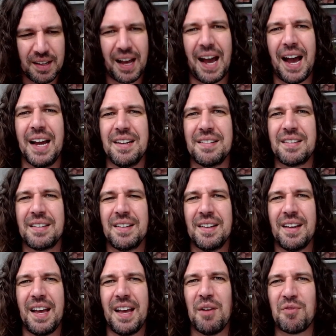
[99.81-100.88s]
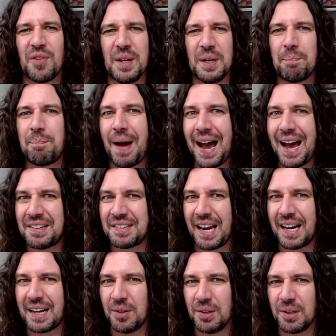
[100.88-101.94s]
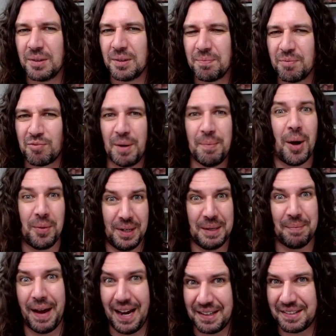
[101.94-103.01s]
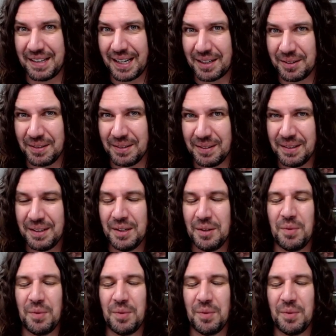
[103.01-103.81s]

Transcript: and every bad tackle, remotely bad tackle,